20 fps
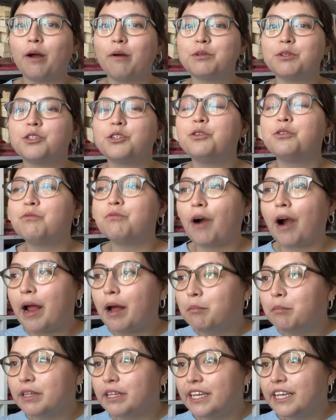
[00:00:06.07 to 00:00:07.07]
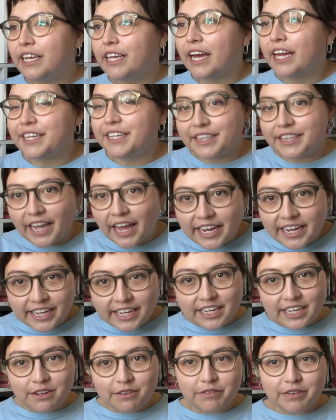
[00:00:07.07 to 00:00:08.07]
was too rambly, I didn't like
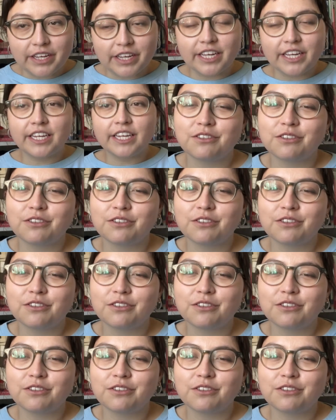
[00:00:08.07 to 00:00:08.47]
any of it,